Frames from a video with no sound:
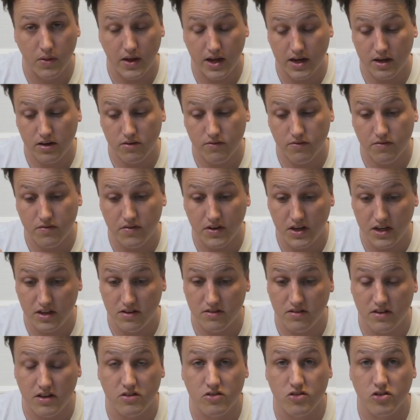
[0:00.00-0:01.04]
that
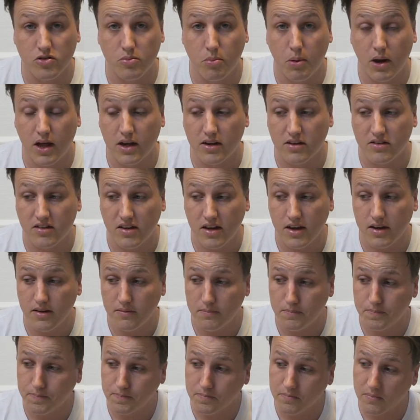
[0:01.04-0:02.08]
feeds these two plugs here.